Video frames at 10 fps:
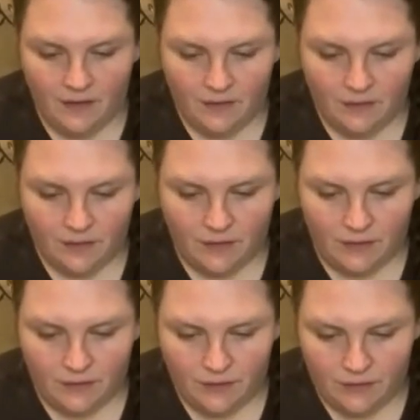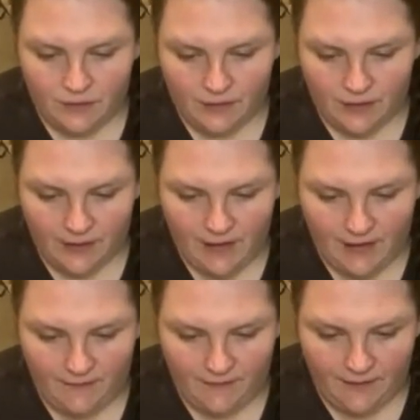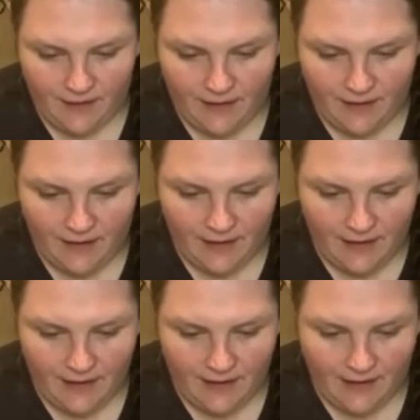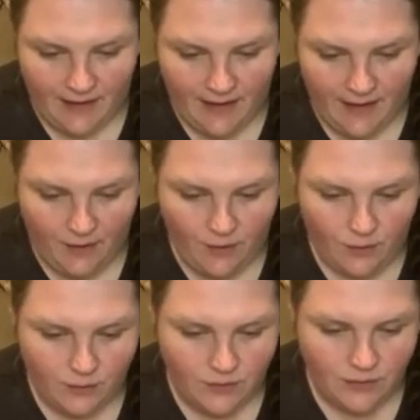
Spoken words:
So you're just gonna carefully cut it out.